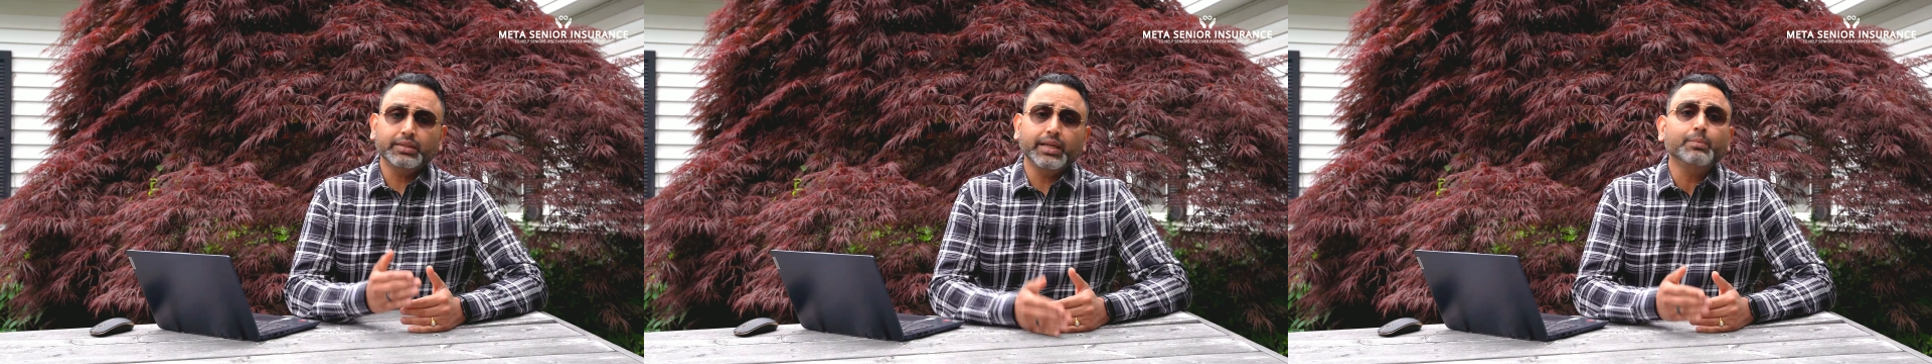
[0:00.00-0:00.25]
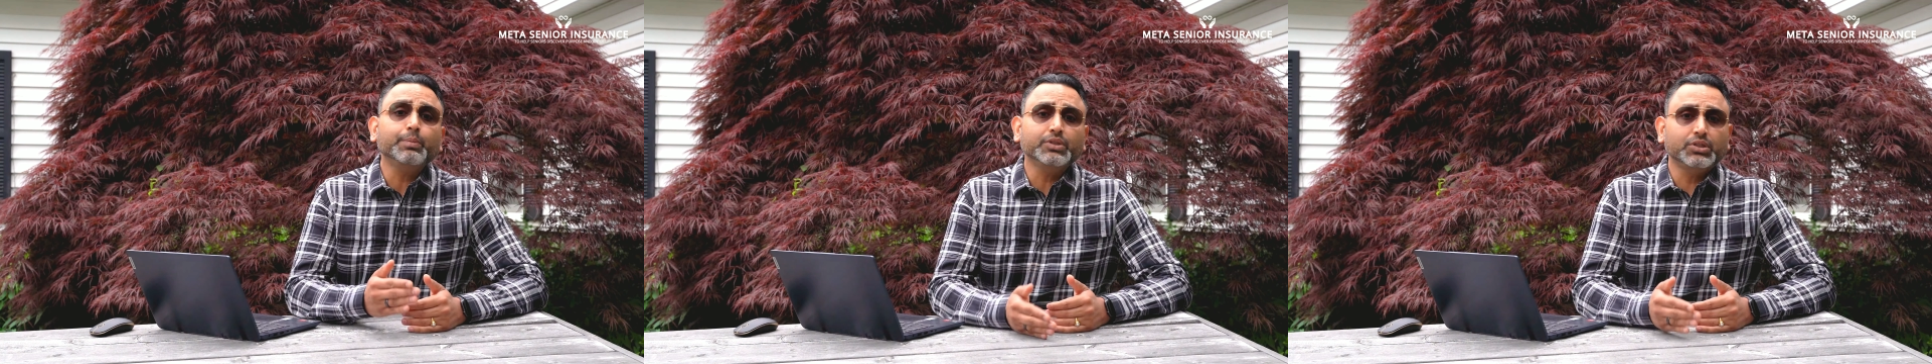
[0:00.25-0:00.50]

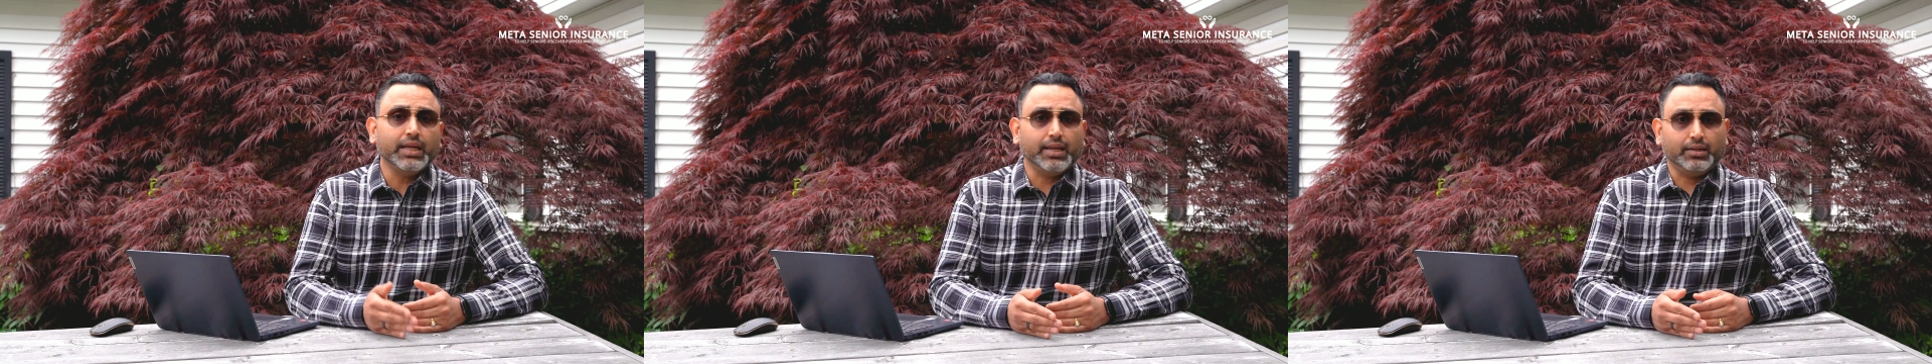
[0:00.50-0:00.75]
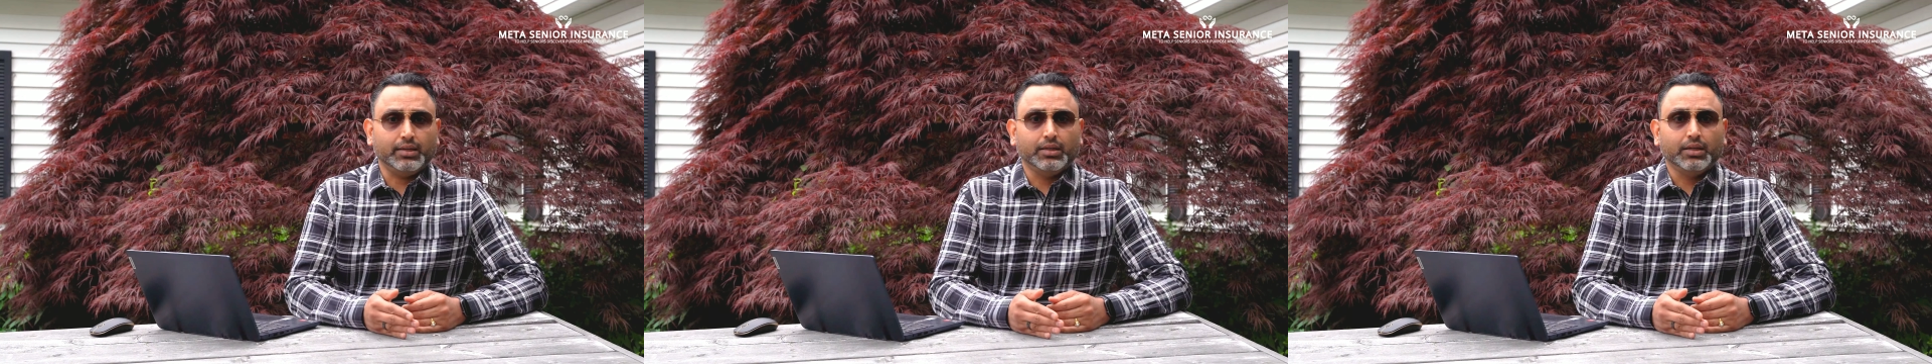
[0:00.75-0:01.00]
10
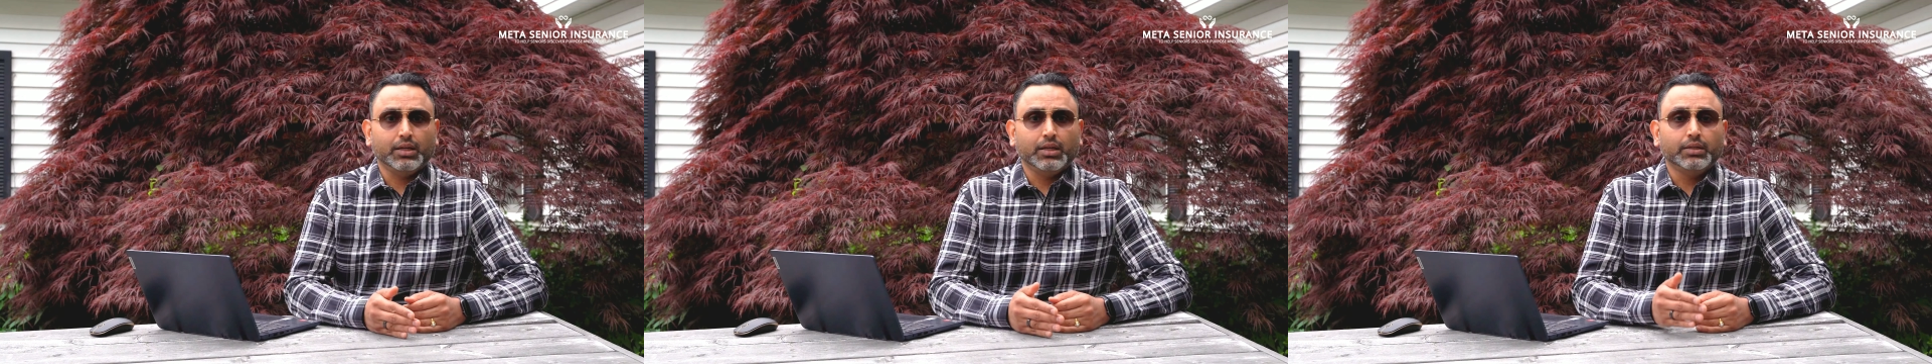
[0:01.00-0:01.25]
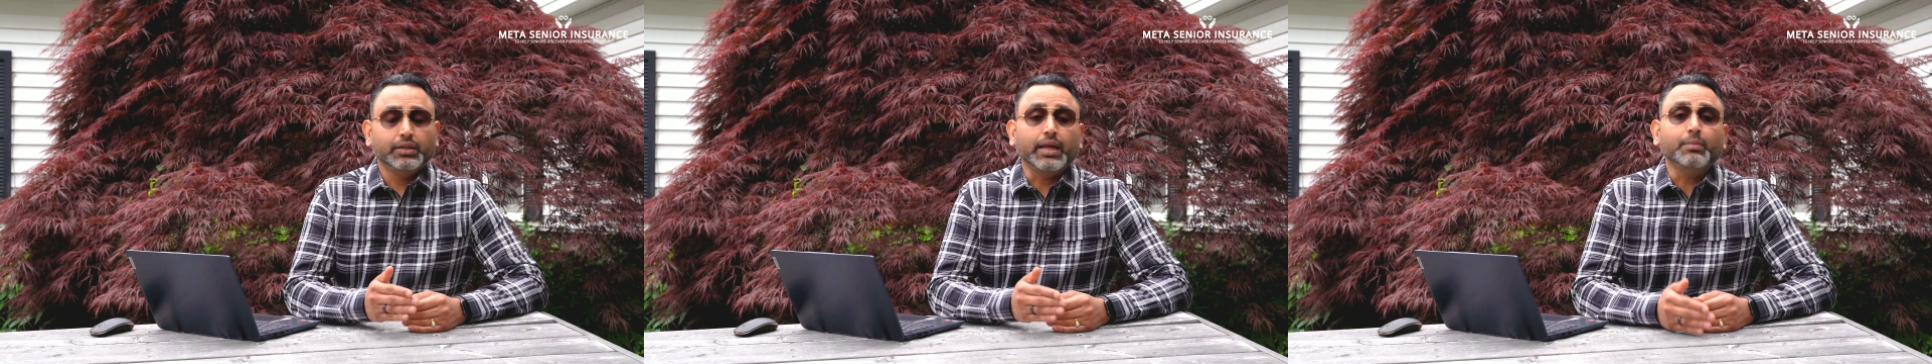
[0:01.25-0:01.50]
percent
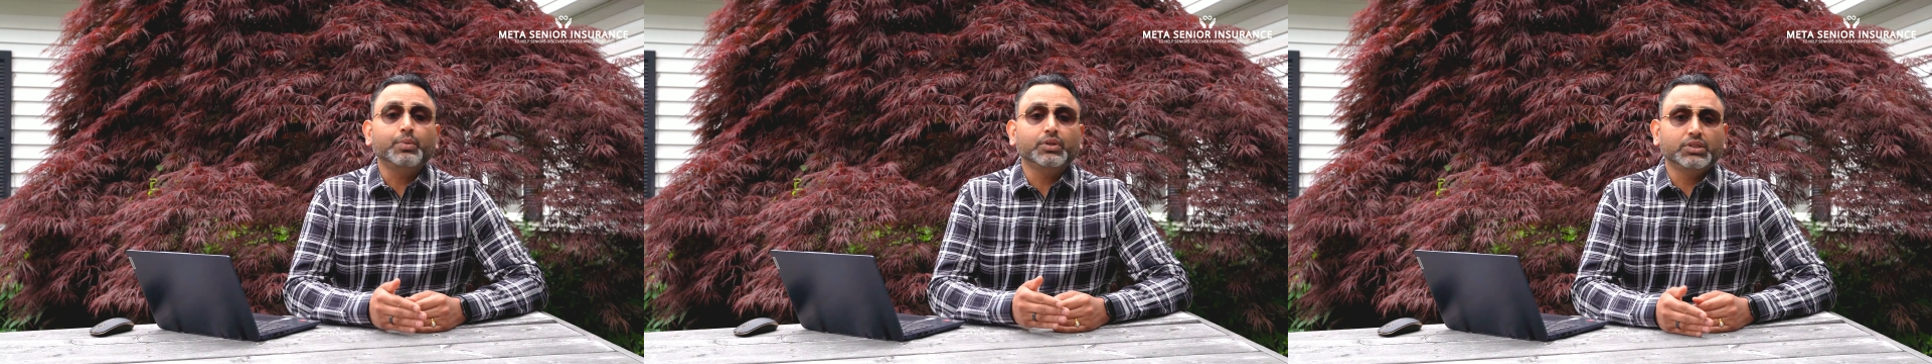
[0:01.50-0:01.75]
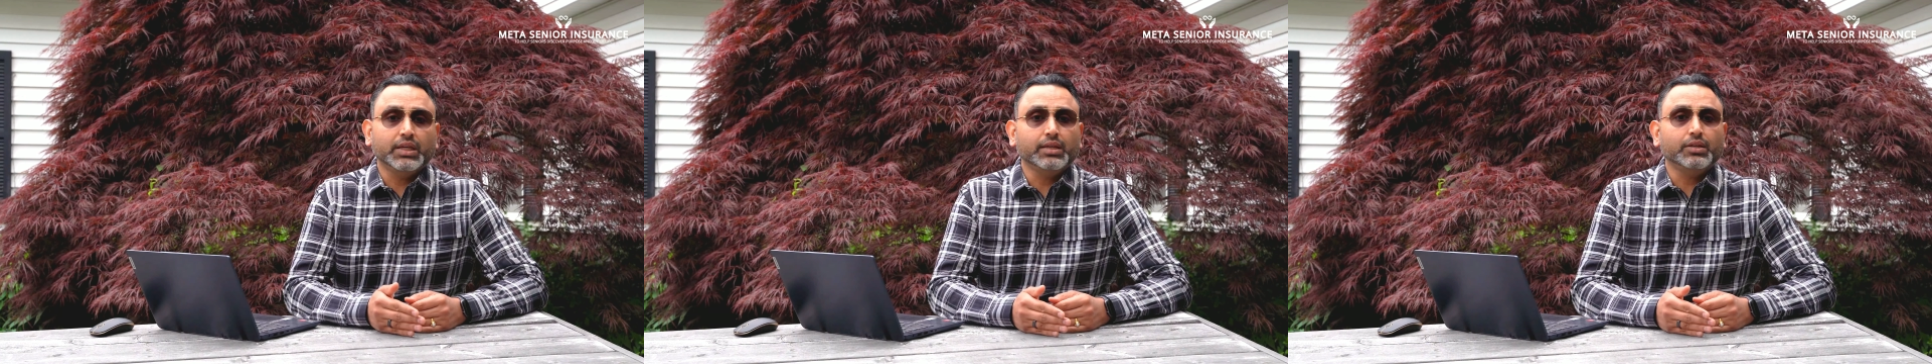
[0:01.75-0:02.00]

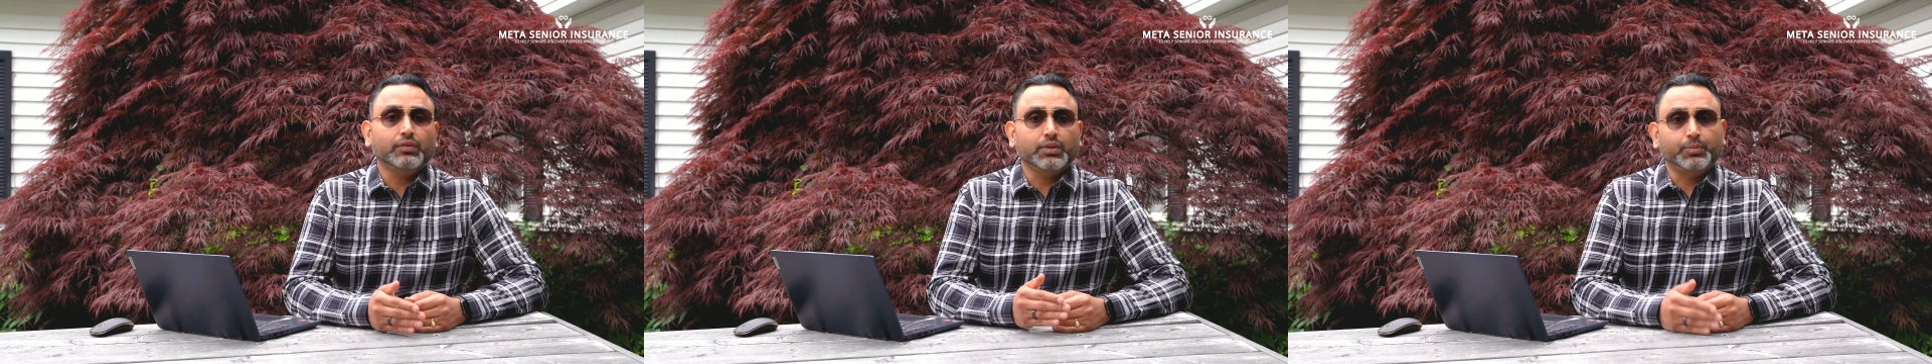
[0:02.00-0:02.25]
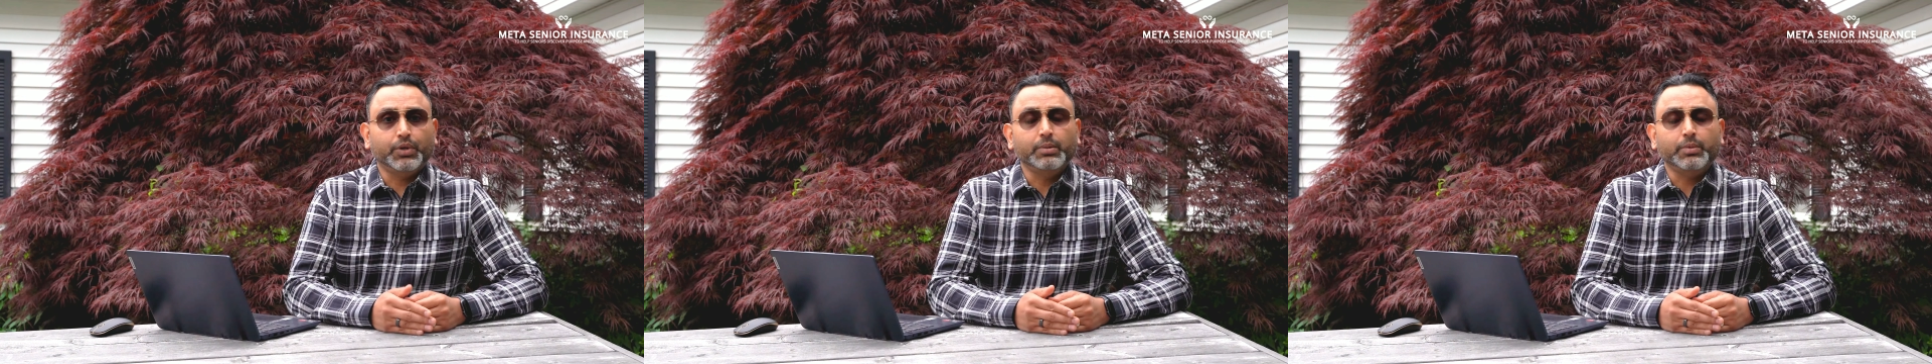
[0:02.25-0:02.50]
10% of the
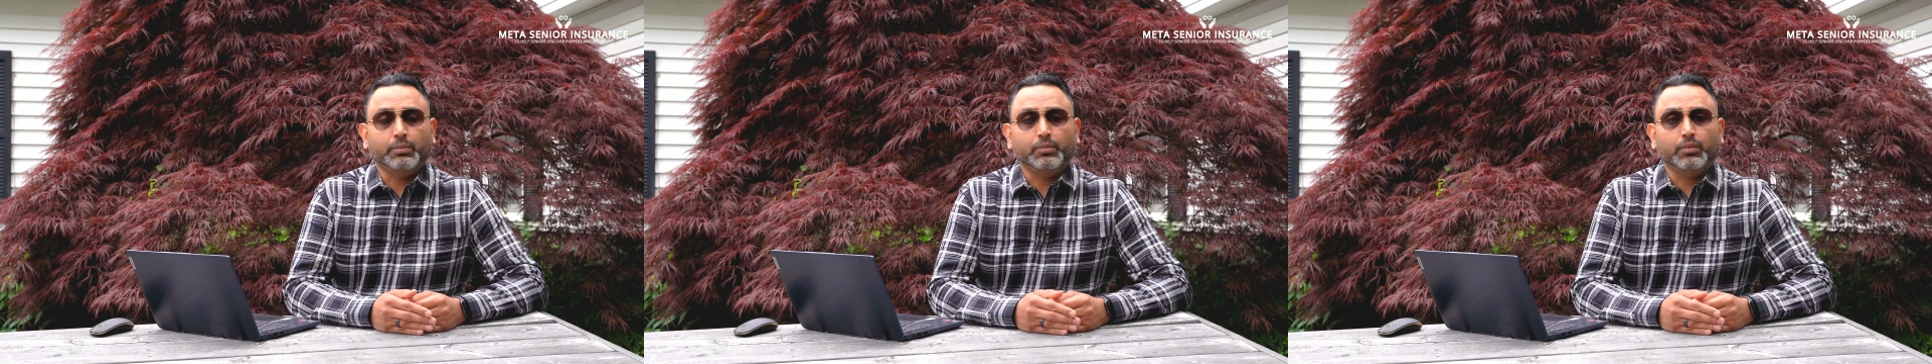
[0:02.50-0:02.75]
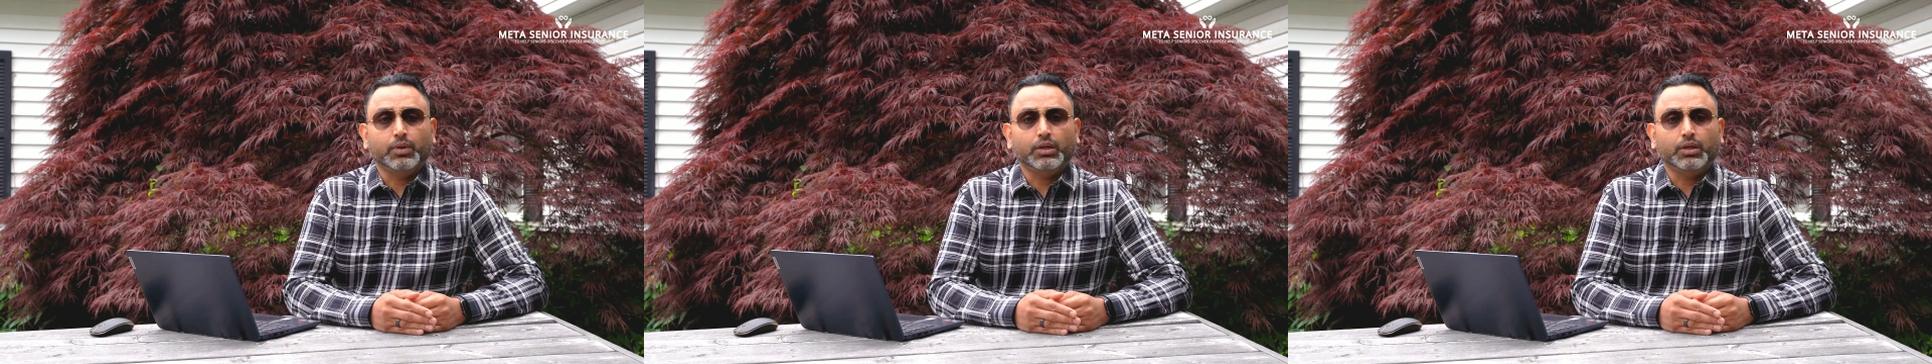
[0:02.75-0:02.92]
premium